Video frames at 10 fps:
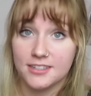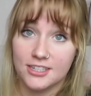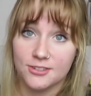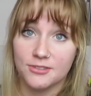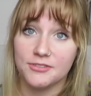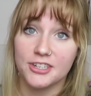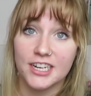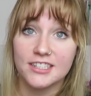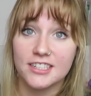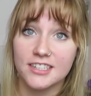as a teacher we
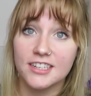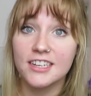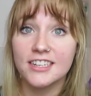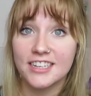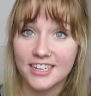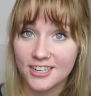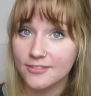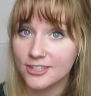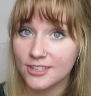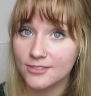forget to take care
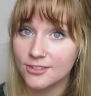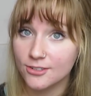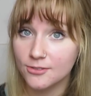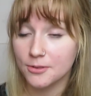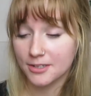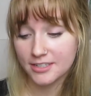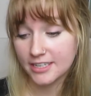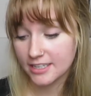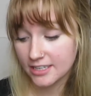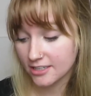of ourselves too while we are
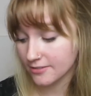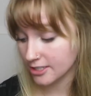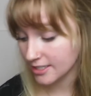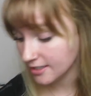taking care of our